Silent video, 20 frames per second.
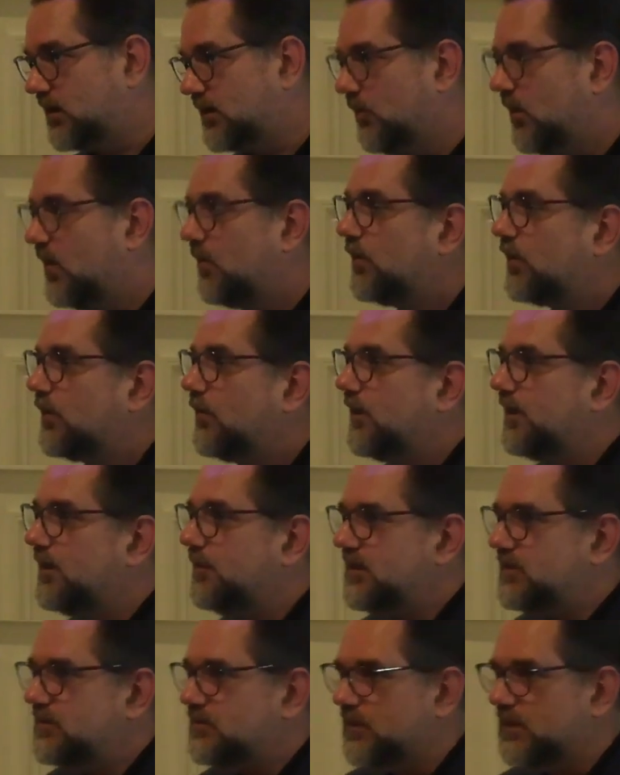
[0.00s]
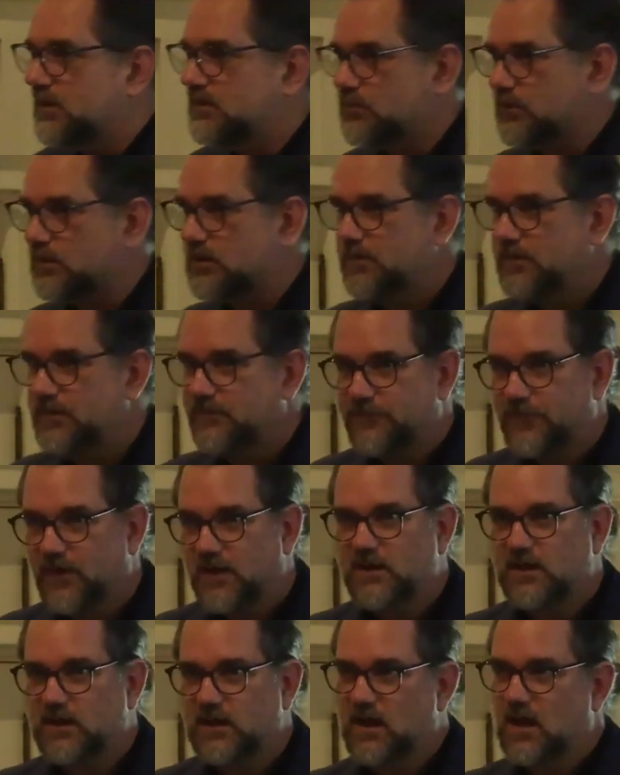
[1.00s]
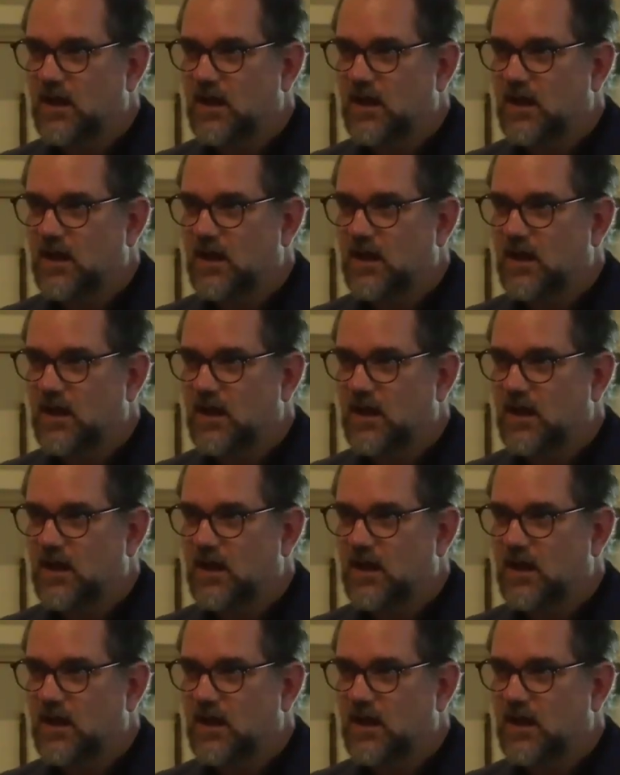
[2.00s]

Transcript: And what we're going to be doing is we're going to be funding